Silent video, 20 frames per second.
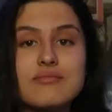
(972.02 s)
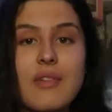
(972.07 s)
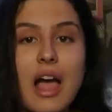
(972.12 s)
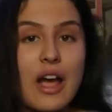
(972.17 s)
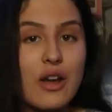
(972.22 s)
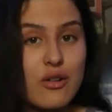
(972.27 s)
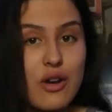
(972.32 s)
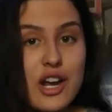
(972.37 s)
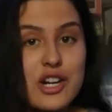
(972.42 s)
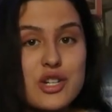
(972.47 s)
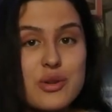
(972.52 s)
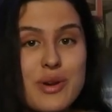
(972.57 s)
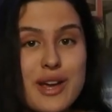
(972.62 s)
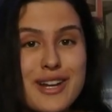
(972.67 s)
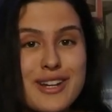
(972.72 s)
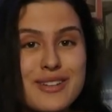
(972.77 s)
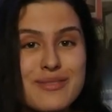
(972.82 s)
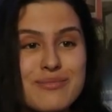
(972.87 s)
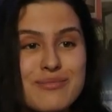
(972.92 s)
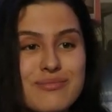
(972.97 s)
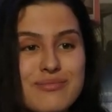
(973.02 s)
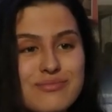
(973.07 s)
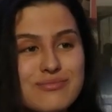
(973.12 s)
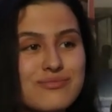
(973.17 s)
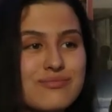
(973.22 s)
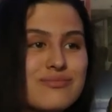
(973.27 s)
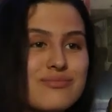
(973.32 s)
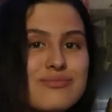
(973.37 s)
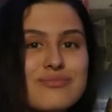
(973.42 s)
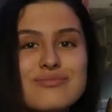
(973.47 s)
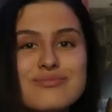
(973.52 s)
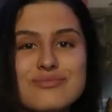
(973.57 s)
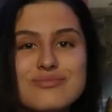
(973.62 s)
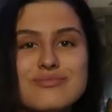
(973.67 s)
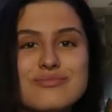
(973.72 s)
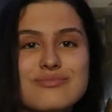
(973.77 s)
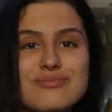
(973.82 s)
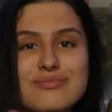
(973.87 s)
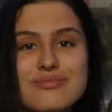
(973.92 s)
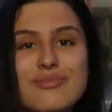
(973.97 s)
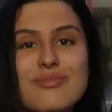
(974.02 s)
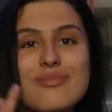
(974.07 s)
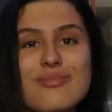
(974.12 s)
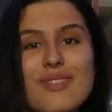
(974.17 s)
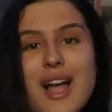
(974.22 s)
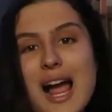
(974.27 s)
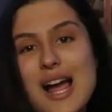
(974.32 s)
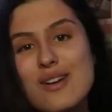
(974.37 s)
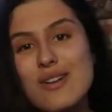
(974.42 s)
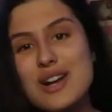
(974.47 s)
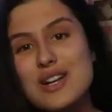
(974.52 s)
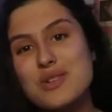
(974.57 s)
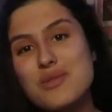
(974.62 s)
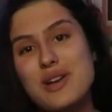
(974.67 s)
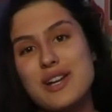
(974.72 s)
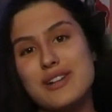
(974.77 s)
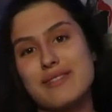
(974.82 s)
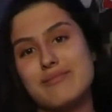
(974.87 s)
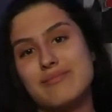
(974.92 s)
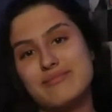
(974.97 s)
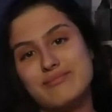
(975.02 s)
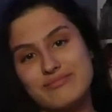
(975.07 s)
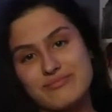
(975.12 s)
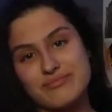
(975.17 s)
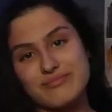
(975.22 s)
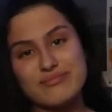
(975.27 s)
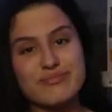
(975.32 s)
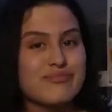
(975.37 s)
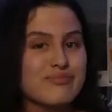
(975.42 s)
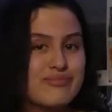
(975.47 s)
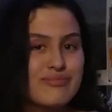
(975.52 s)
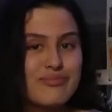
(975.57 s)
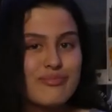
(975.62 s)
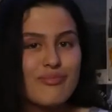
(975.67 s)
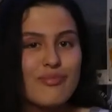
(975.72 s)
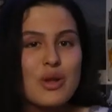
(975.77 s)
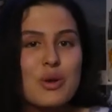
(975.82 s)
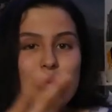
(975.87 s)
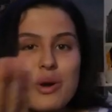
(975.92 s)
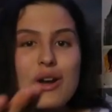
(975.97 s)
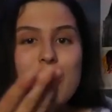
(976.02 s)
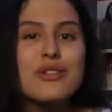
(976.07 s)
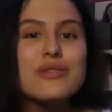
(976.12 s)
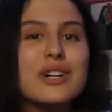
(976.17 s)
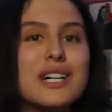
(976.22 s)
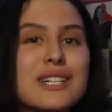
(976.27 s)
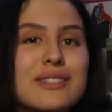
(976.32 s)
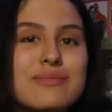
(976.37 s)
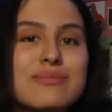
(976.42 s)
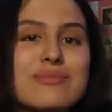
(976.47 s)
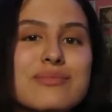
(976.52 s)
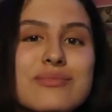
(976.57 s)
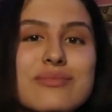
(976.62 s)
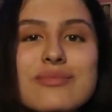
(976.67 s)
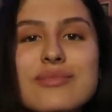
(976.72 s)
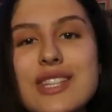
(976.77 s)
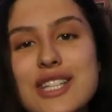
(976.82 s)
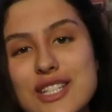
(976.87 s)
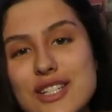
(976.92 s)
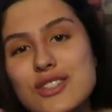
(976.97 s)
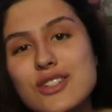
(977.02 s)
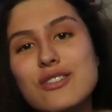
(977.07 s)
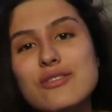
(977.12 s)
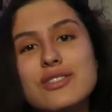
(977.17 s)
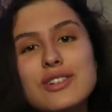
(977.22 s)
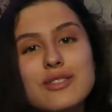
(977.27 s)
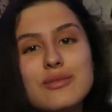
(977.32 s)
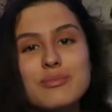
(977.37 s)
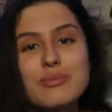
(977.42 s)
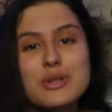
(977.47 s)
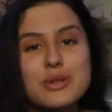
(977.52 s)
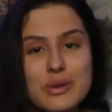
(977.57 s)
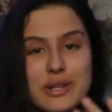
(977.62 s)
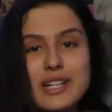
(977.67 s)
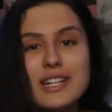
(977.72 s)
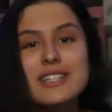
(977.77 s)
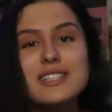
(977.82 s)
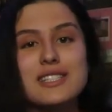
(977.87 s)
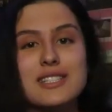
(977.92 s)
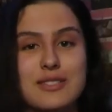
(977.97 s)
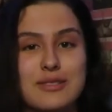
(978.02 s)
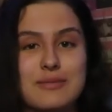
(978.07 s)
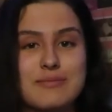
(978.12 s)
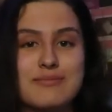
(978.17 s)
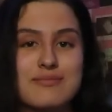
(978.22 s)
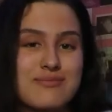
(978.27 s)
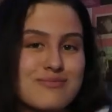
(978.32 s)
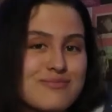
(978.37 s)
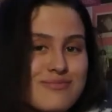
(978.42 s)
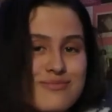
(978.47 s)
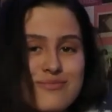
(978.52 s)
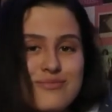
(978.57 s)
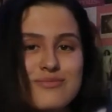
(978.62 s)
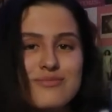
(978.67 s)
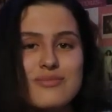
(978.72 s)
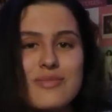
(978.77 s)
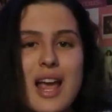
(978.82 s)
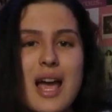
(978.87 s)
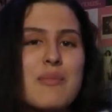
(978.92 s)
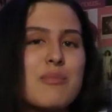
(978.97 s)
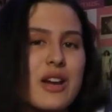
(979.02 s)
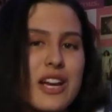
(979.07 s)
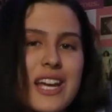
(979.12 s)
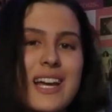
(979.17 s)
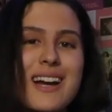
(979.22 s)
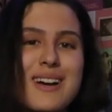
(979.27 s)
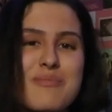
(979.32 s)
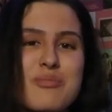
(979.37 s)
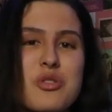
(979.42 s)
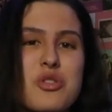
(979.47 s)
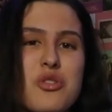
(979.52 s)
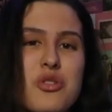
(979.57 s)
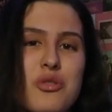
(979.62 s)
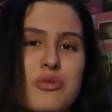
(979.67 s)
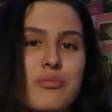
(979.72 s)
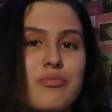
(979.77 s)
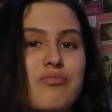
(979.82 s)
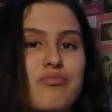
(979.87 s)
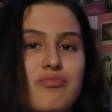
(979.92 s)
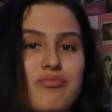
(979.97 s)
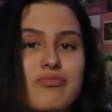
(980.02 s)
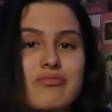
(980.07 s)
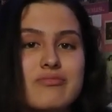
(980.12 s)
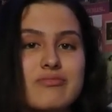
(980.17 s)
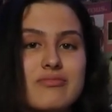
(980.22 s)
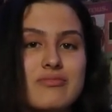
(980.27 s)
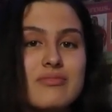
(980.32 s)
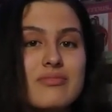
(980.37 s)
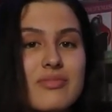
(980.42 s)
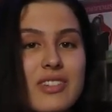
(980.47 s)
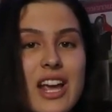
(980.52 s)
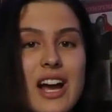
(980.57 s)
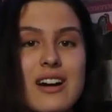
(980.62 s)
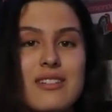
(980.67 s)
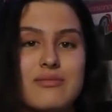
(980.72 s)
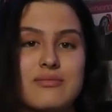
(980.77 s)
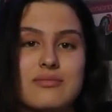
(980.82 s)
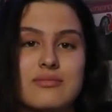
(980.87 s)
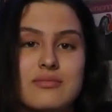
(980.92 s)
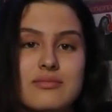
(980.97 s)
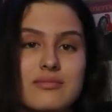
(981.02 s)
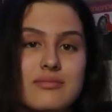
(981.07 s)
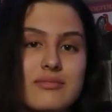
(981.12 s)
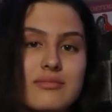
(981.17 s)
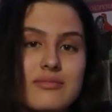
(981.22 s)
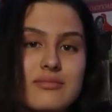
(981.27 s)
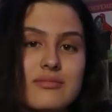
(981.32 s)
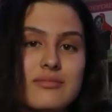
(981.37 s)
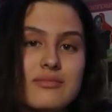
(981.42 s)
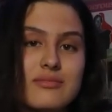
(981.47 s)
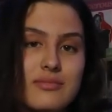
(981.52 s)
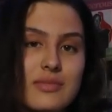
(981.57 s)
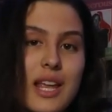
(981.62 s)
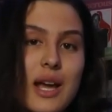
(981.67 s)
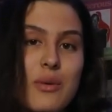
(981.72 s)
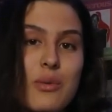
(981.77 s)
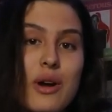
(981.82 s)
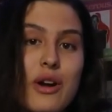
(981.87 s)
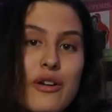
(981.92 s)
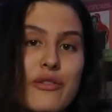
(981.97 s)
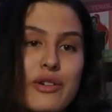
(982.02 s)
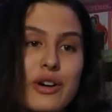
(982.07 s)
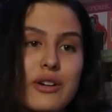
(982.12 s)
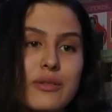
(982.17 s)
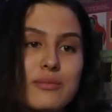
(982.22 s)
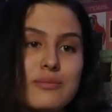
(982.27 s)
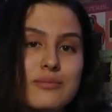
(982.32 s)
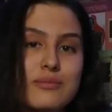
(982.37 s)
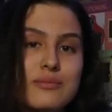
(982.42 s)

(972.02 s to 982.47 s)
I graduated. I graduated. We're over. This is over between us. I'm breaking up with you. Yeah. Yeah, we're over.